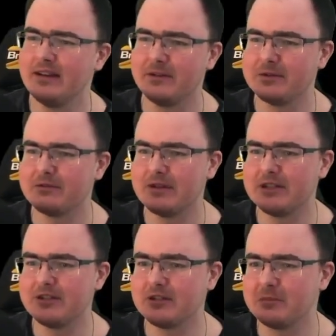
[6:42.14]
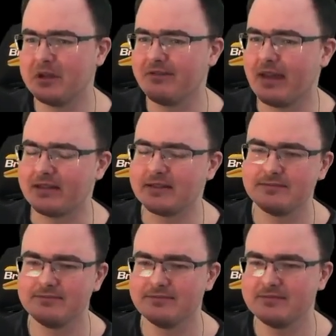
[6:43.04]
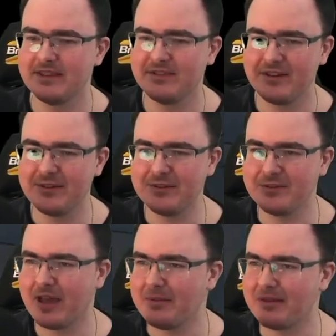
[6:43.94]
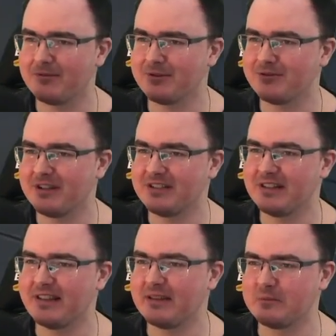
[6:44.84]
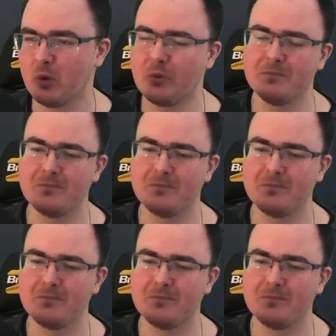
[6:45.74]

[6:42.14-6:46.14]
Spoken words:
know, it was a really enjoyable event, even if you do get a bit frustrated at this point.